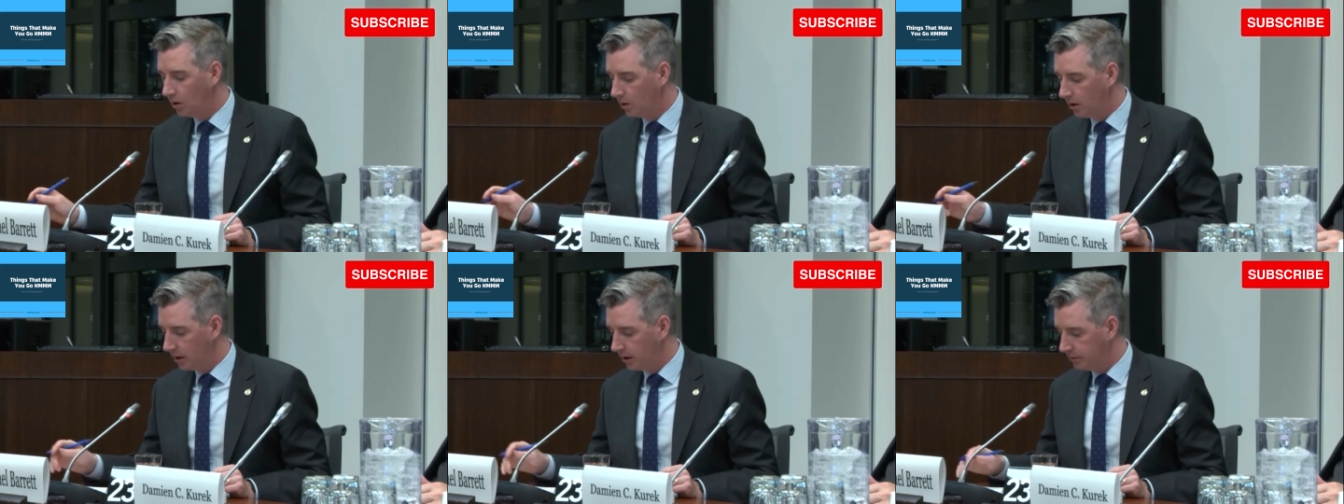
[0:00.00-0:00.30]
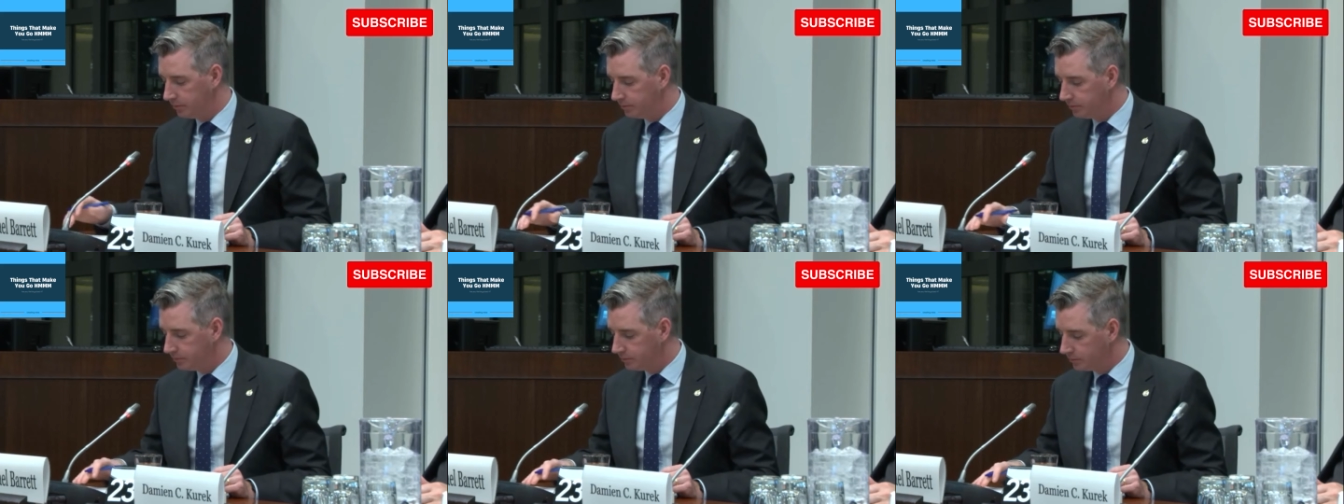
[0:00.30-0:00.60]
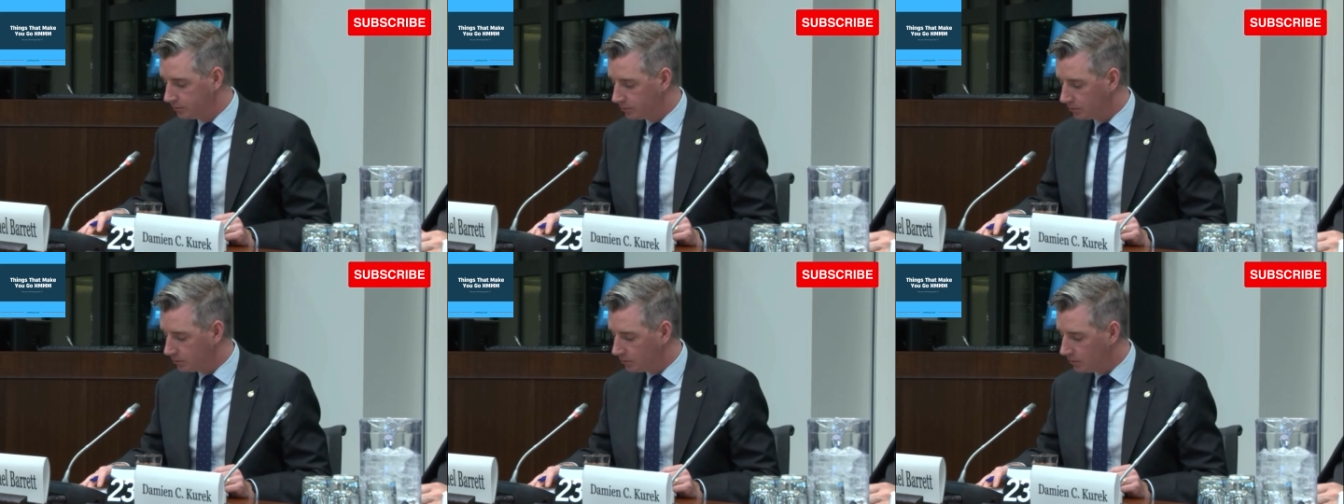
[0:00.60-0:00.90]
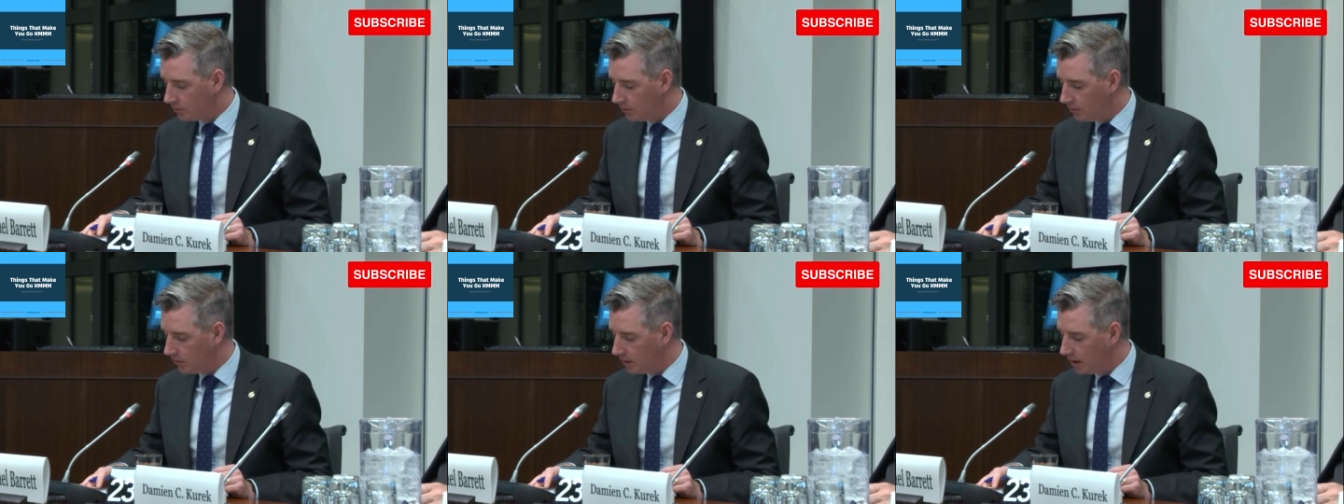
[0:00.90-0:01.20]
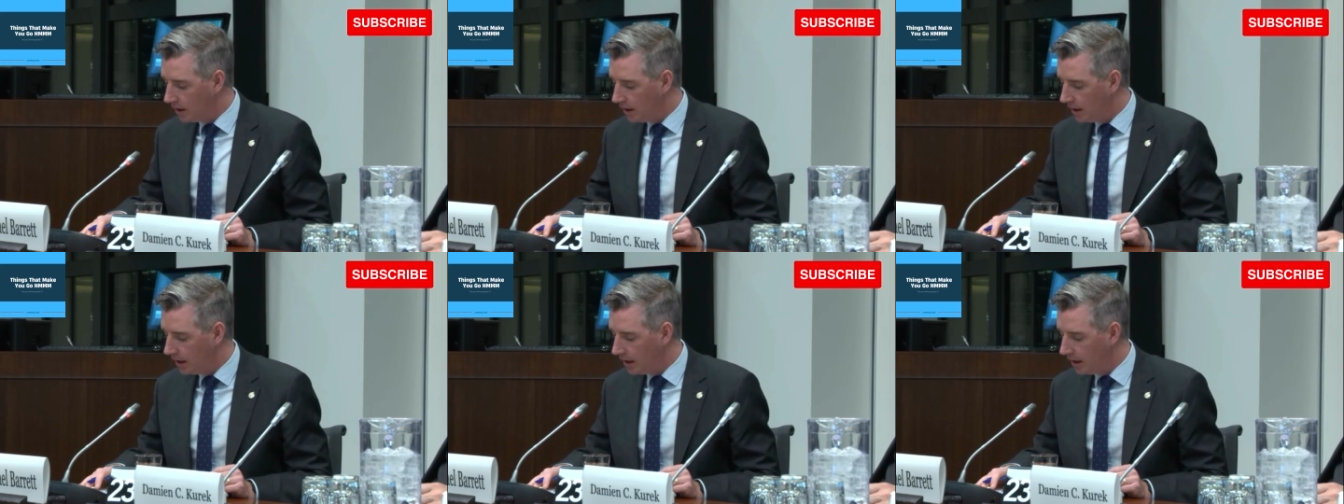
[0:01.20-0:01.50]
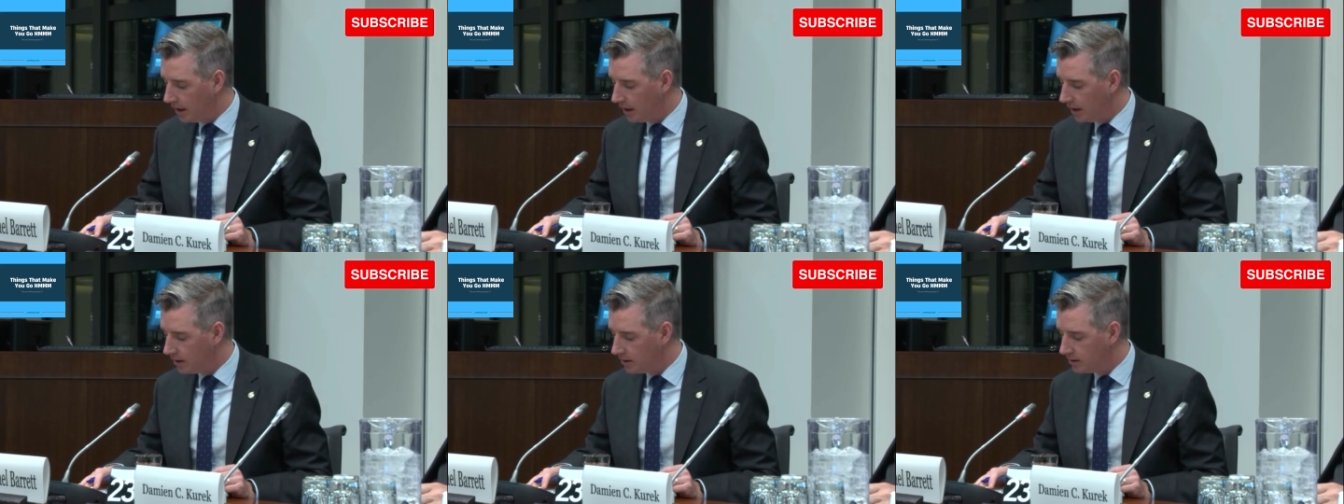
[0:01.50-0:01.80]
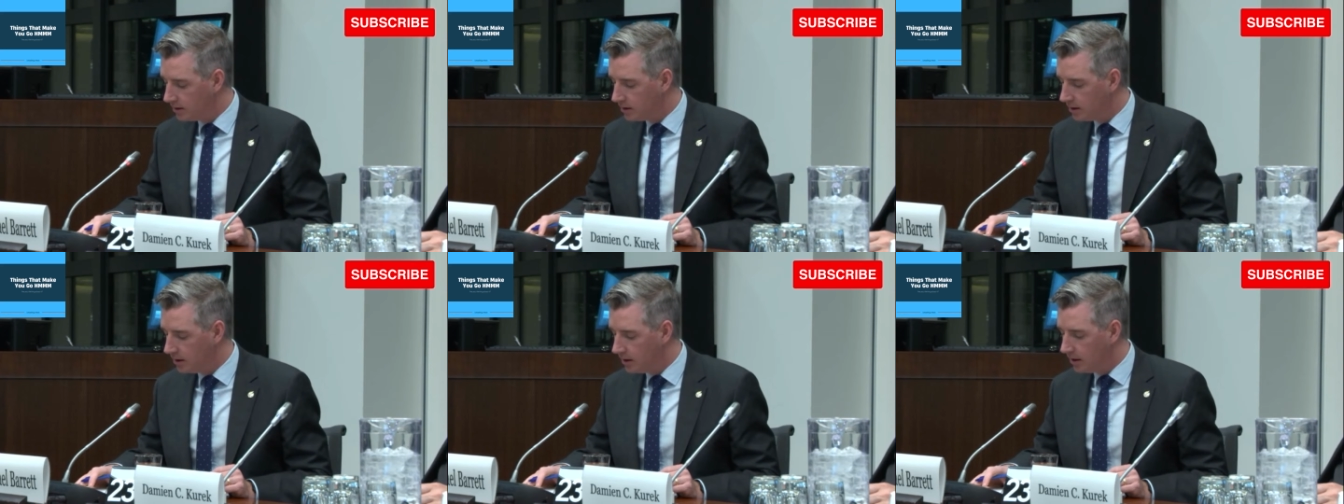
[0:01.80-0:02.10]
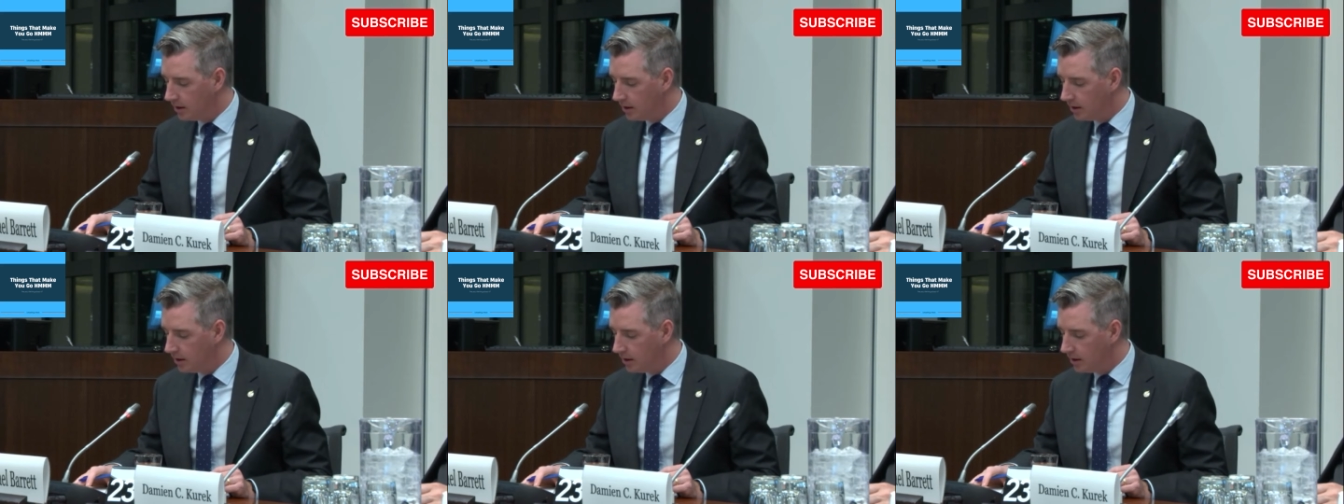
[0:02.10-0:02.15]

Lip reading: Okay. And